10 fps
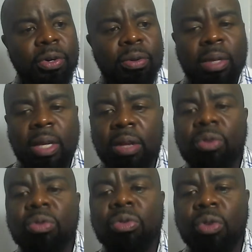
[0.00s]
You see,
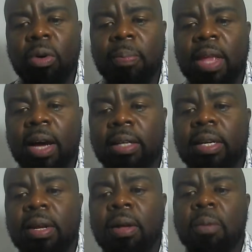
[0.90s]
you stop that
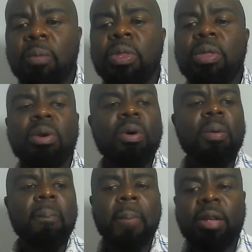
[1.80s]
with low
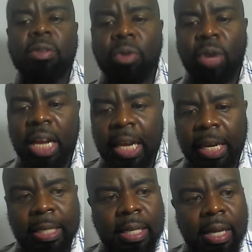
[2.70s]
muscle
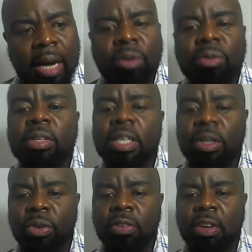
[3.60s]
X,
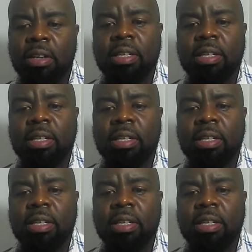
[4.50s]
hallucinogens.